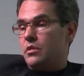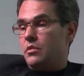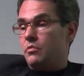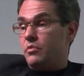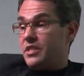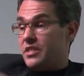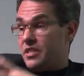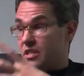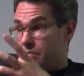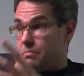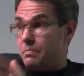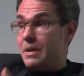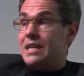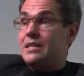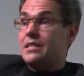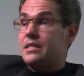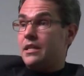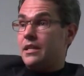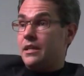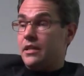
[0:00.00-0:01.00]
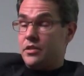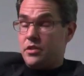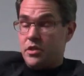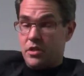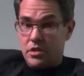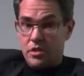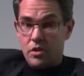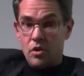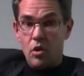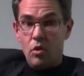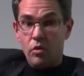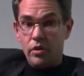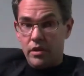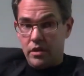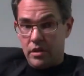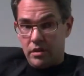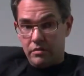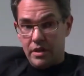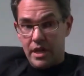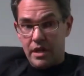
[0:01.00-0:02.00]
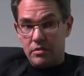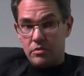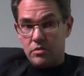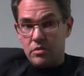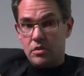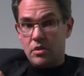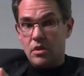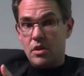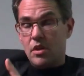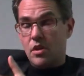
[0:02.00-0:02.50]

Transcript: which is basically just a hole in the ground,